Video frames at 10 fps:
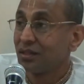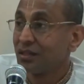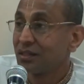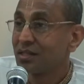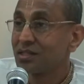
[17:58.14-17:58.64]

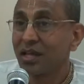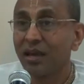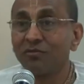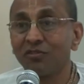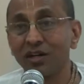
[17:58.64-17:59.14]

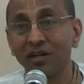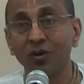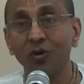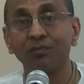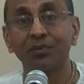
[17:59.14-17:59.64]
Same word
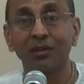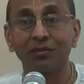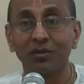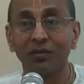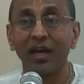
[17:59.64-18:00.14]

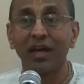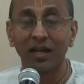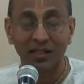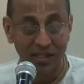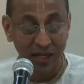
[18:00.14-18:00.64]

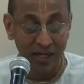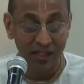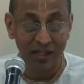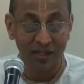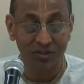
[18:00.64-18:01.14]
Gotrutve is
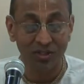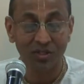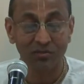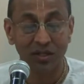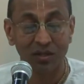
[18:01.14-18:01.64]
connected to
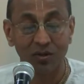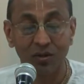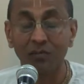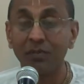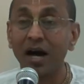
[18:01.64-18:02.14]
this word
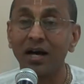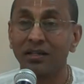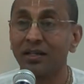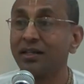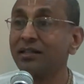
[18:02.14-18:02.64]

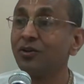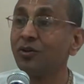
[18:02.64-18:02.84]
Gopaye,